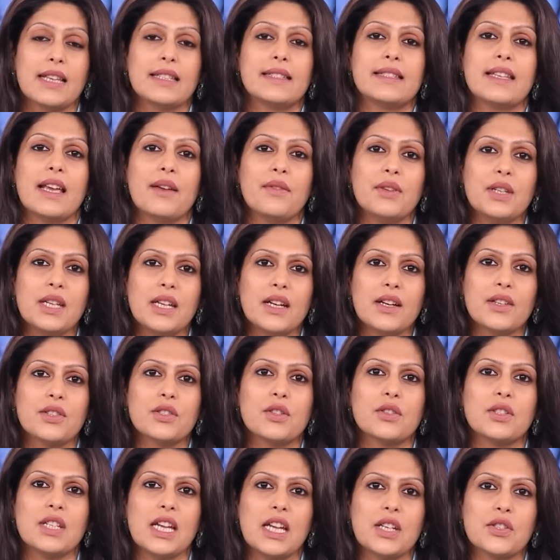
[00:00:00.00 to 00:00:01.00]
Seven
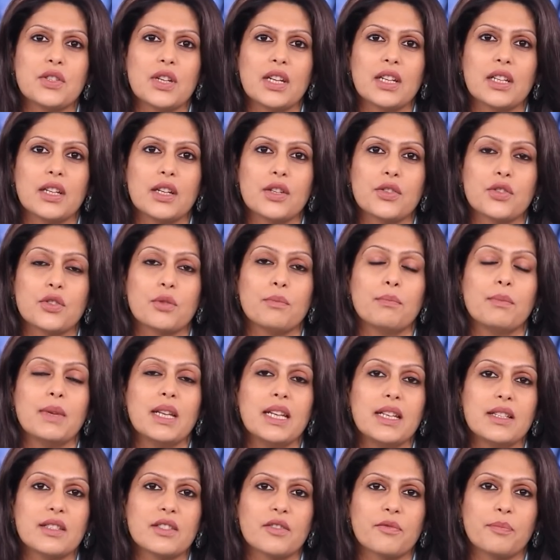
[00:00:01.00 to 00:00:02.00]
years to teach English to
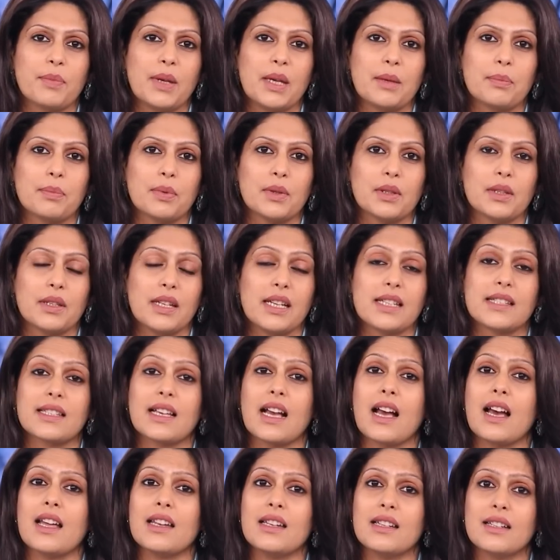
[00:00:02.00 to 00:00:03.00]
millions of people
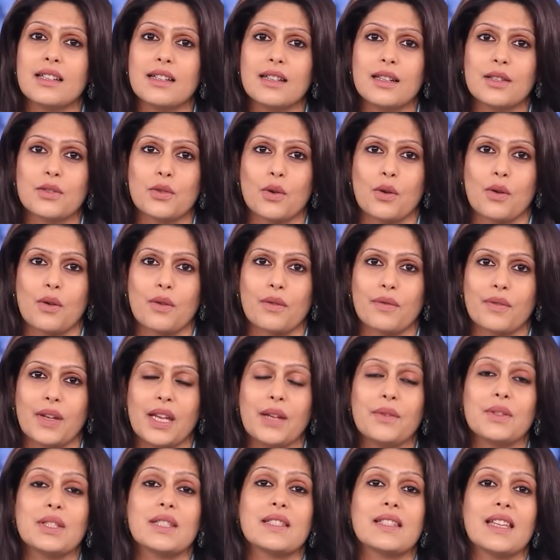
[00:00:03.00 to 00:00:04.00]
is unheard of.
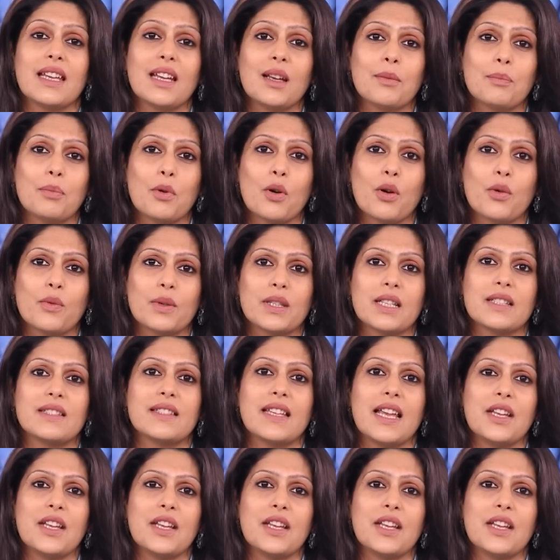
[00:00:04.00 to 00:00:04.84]
Even Singapore, with a